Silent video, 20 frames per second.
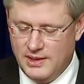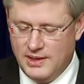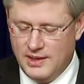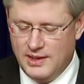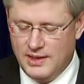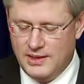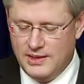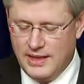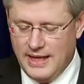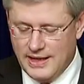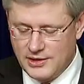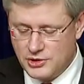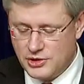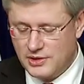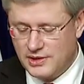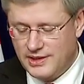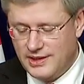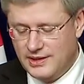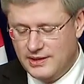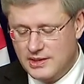
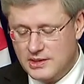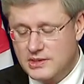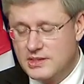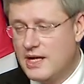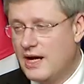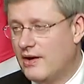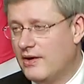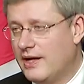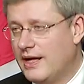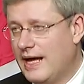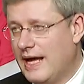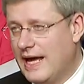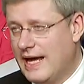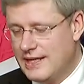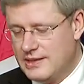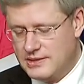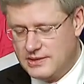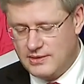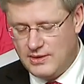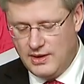Naturally, in this area,
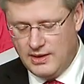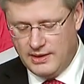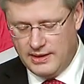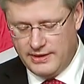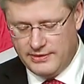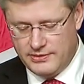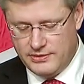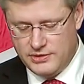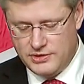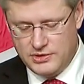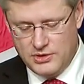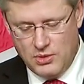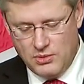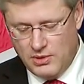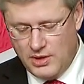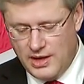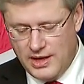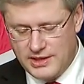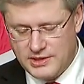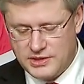as in all others, no
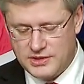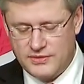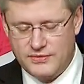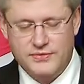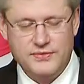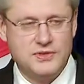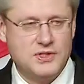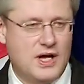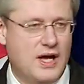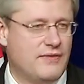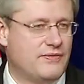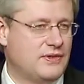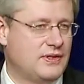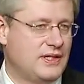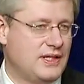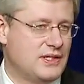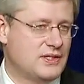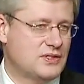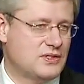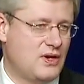loss of
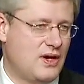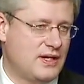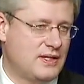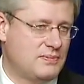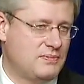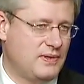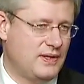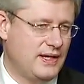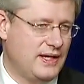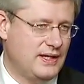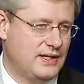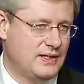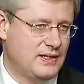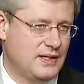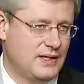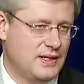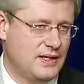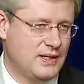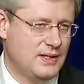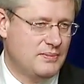sovereignty is contemplated
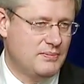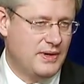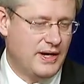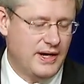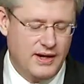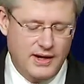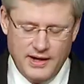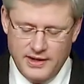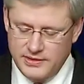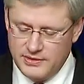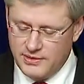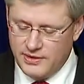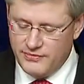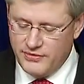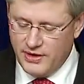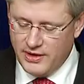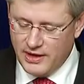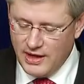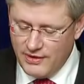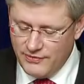by either of
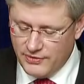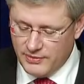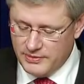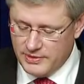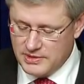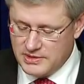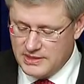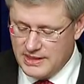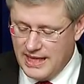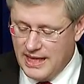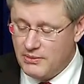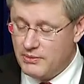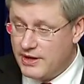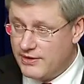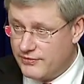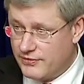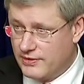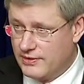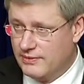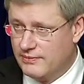our governments.
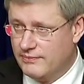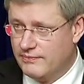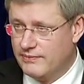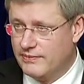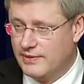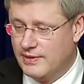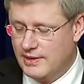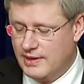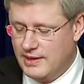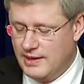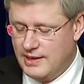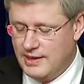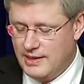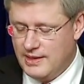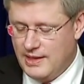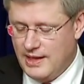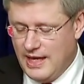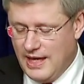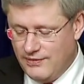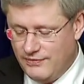However,
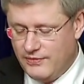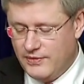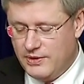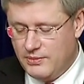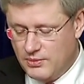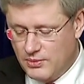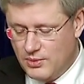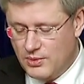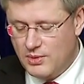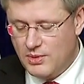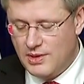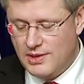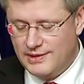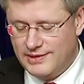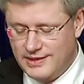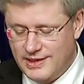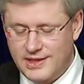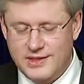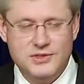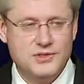every rule
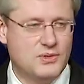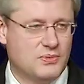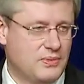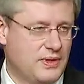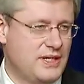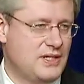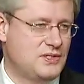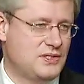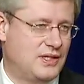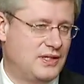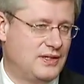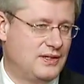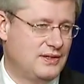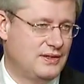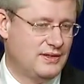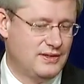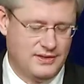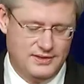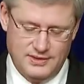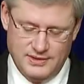needs a reason.
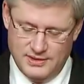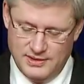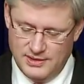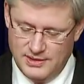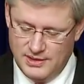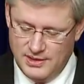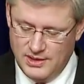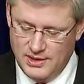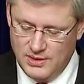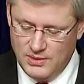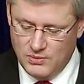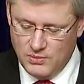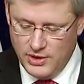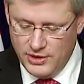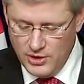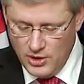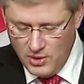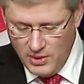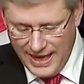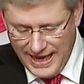Where
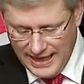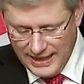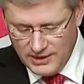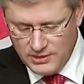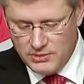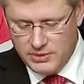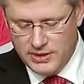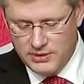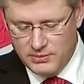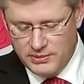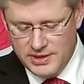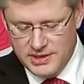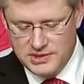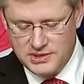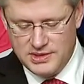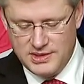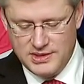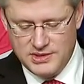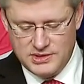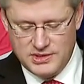no adequate
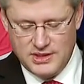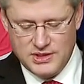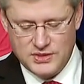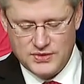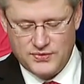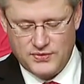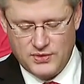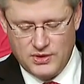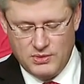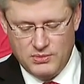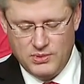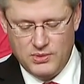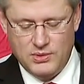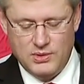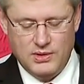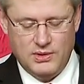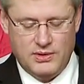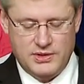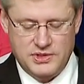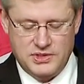reason exists for a rule
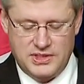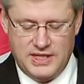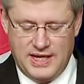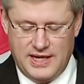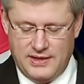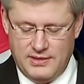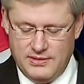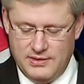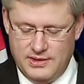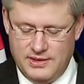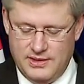or standard,